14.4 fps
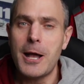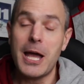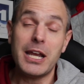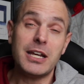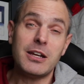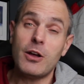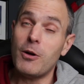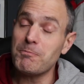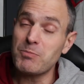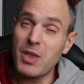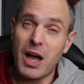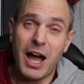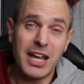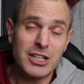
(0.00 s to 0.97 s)
and
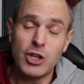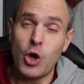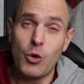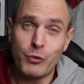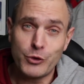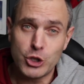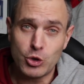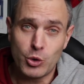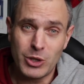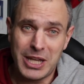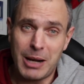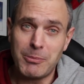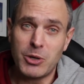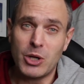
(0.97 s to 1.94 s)
I know for sure
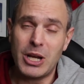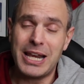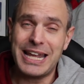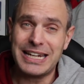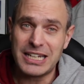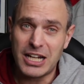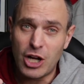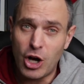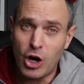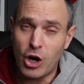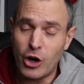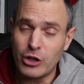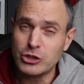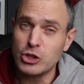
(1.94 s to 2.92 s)
that I'm going to lend a
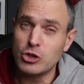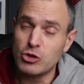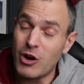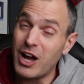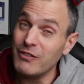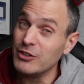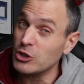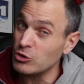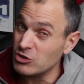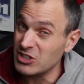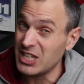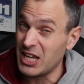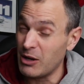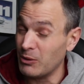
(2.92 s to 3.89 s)
car to drive it to
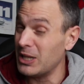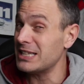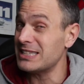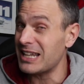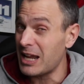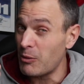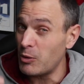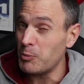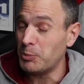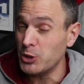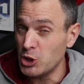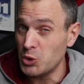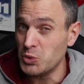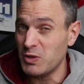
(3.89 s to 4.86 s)
see how it is, and I will
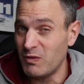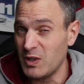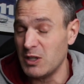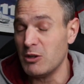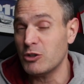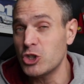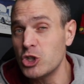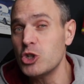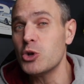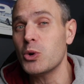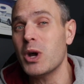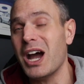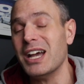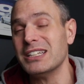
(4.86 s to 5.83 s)
produce a video to
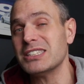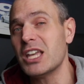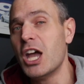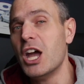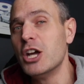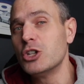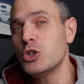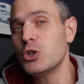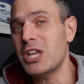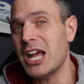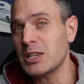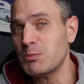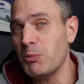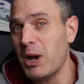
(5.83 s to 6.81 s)
you guys to
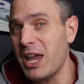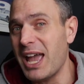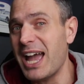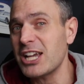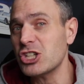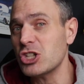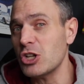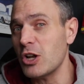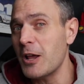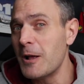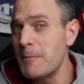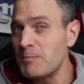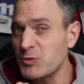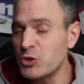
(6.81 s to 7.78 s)
get my actual
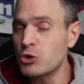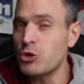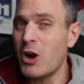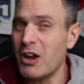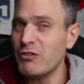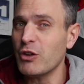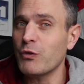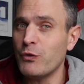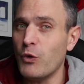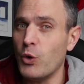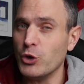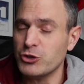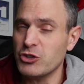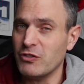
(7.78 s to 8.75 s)
driving
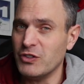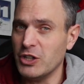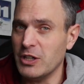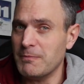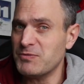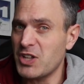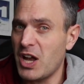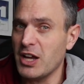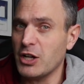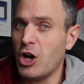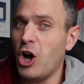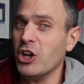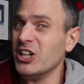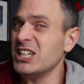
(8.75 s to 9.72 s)
thoughts of the
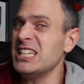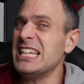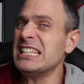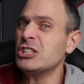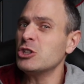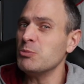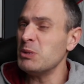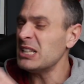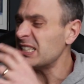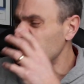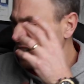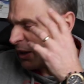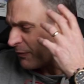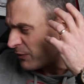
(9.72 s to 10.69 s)
Taycan. It needs to be
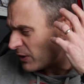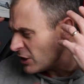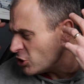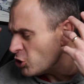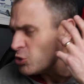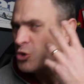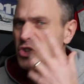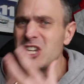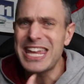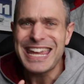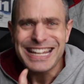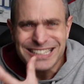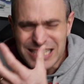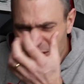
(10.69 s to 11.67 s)
something
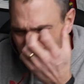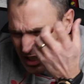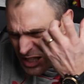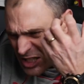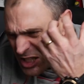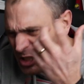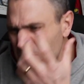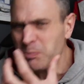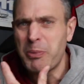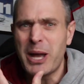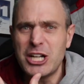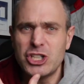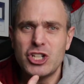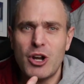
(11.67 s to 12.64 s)
unique, something
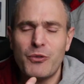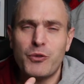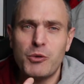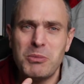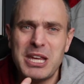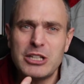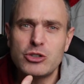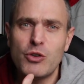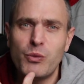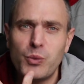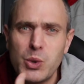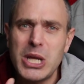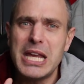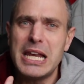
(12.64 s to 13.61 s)
special for me to
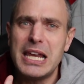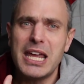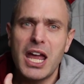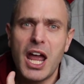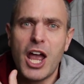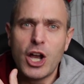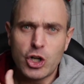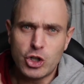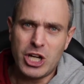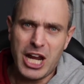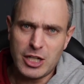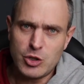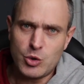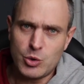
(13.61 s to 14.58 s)
really
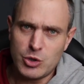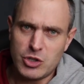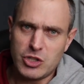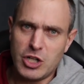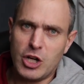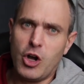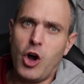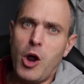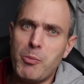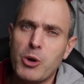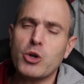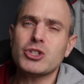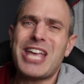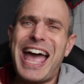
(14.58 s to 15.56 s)
connect towards the car,
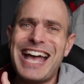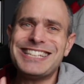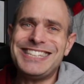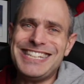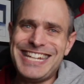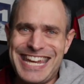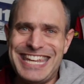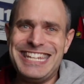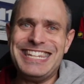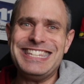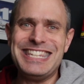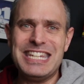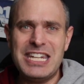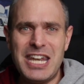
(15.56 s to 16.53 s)
because as it
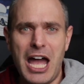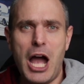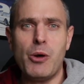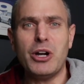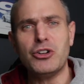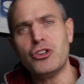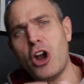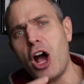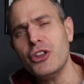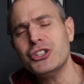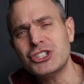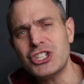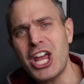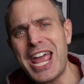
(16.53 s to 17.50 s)
is now, I'd
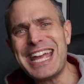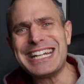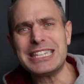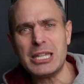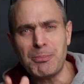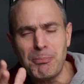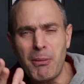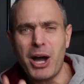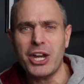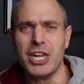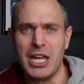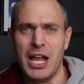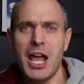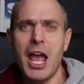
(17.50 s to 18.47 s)
rather take the
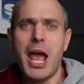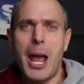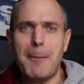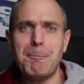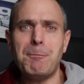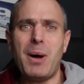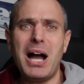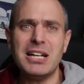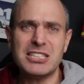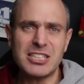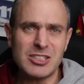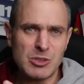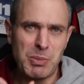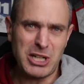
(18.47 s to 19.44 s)
money and buy
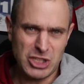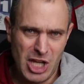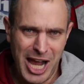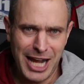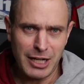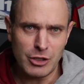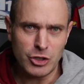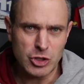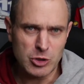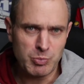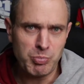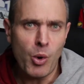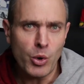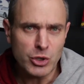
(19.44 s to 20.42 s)
some spectacular
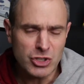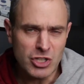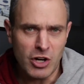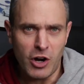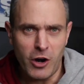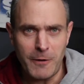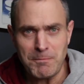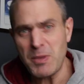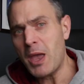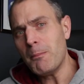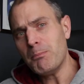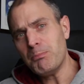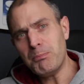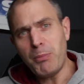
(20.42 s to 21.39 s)
sports car,
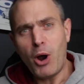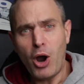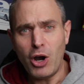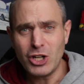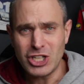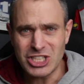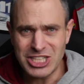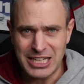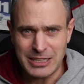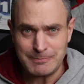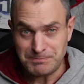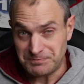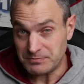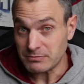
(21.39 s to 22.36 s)
park it
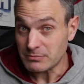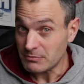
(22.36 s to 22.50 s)
in